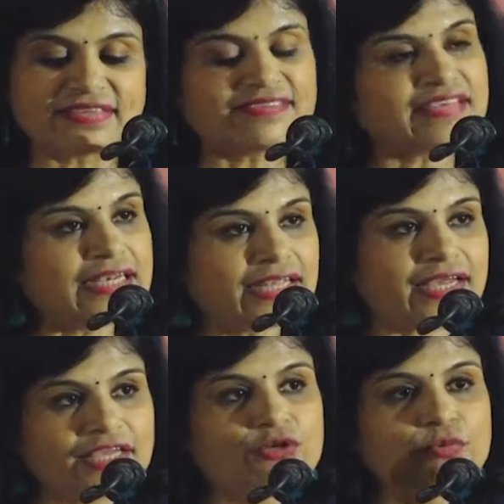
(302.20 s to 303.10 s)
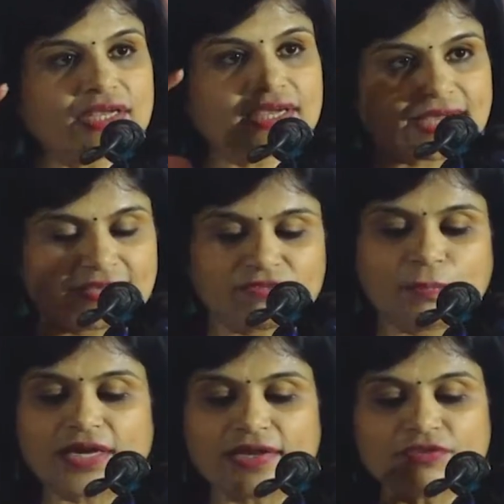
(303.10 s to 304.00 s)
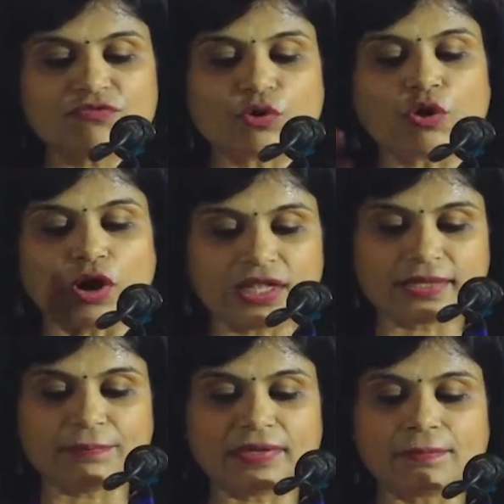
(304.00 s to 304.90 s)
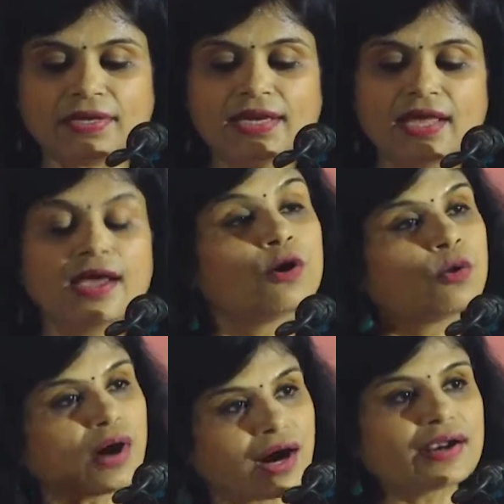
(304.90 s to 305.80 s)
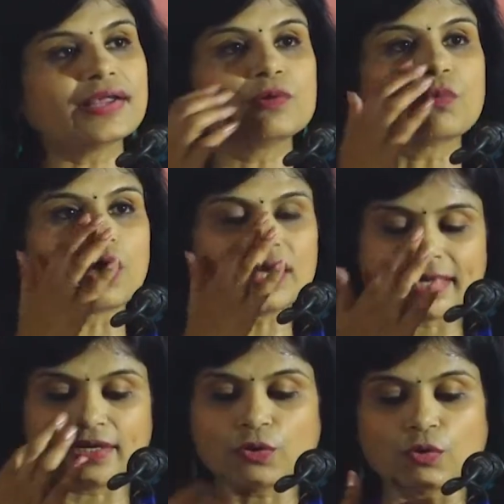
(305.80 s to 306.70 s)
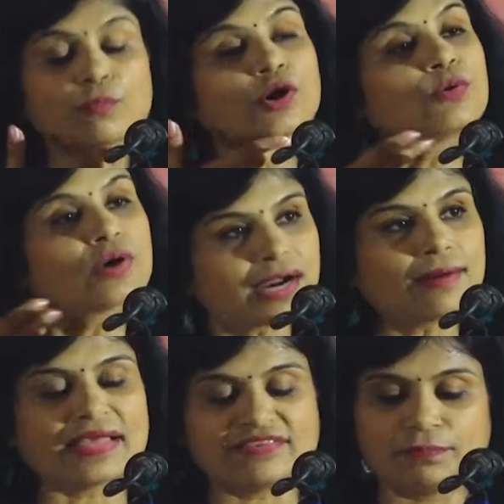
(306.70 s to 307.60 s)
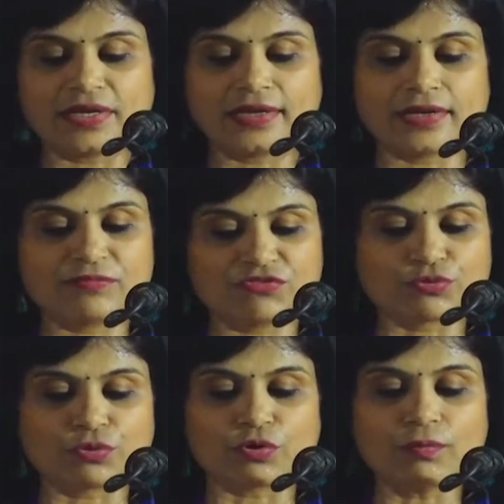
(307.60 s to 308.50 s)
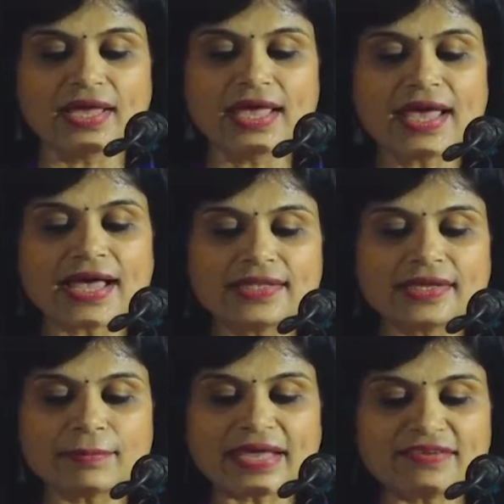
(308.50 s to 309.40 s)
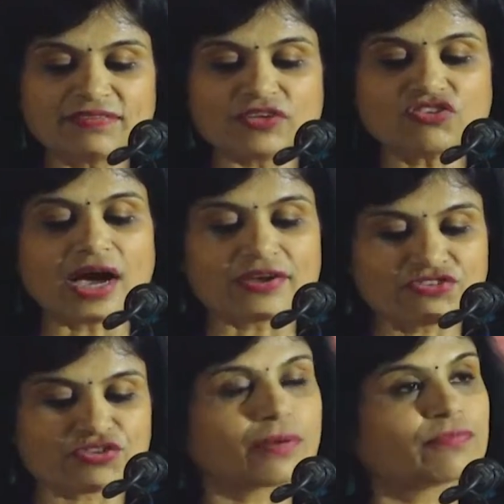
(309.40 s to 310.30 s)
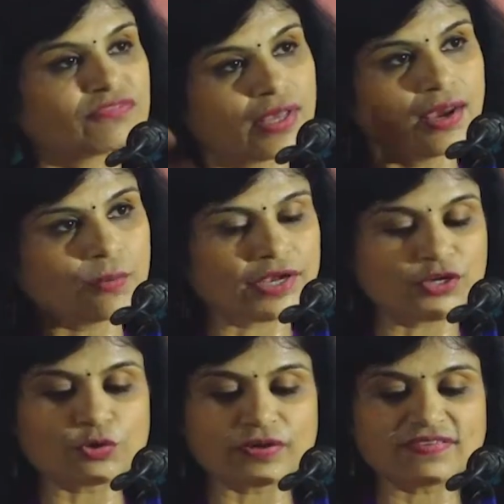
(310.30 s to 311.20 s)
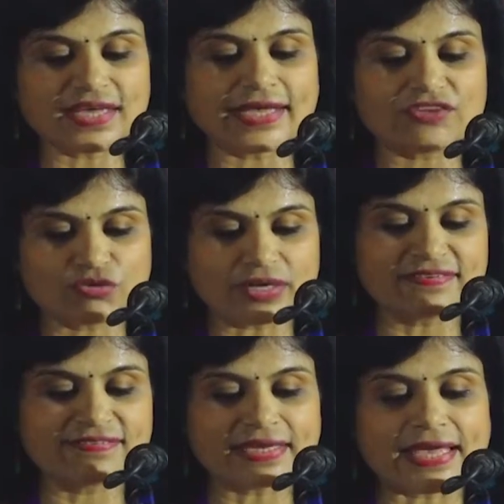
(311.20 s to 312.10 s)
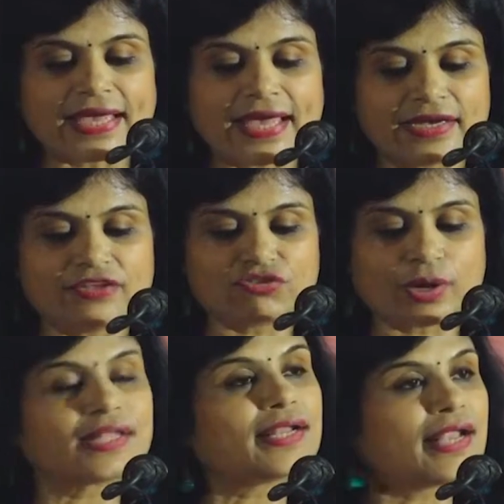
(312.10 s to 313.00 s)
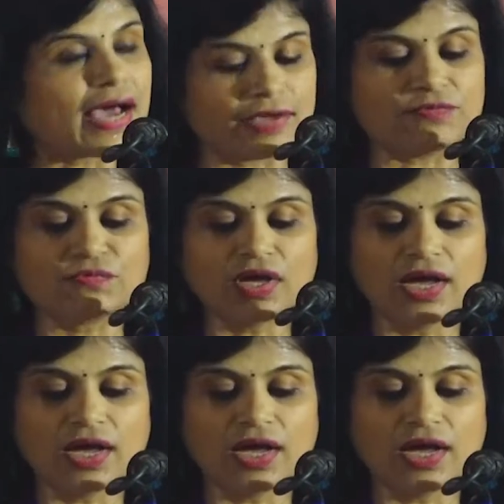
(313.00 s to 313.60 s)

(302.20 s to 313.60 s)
is indeed a unique experience for all the people who are involved in Kumbh or who come as pilgrims to Kumbh. And there are many such ashrams where tourists can actually stay and enjoy the life